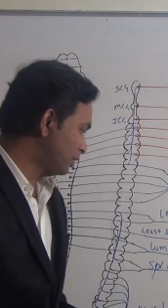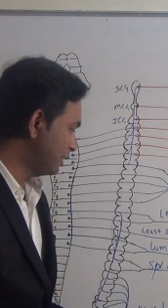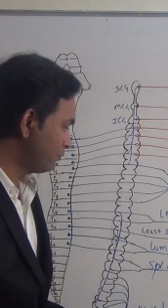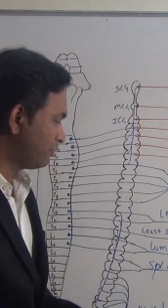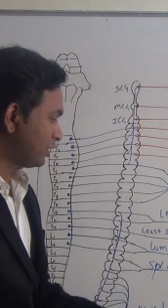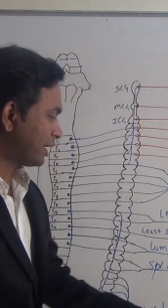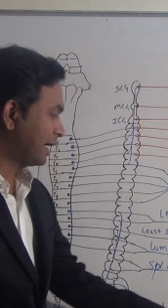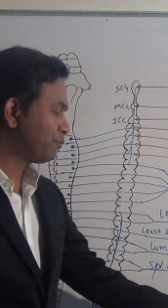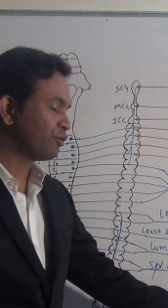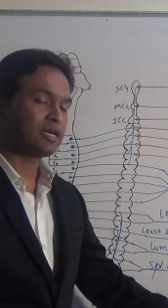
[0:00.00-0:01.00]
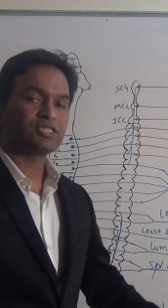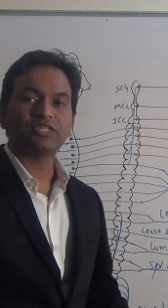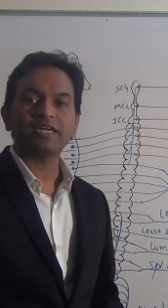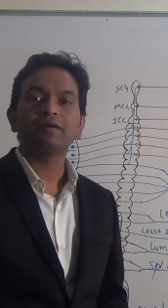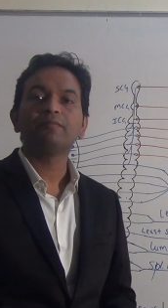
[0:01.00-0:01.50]
inferior
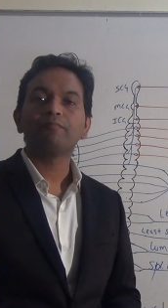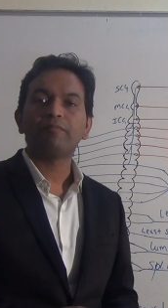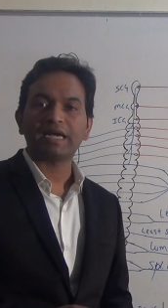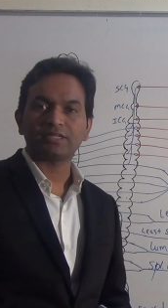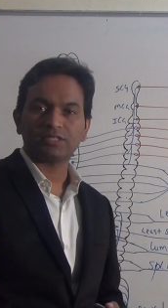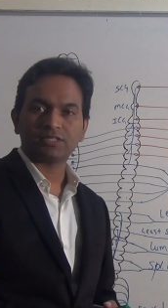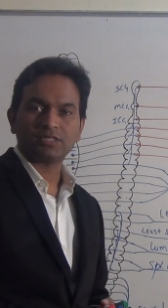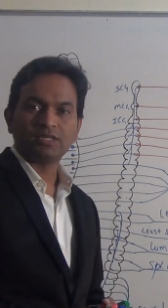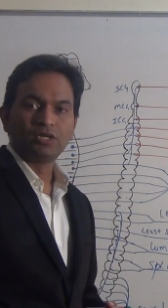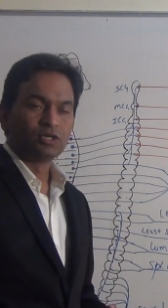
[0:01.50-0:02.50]
hypogastric plexus.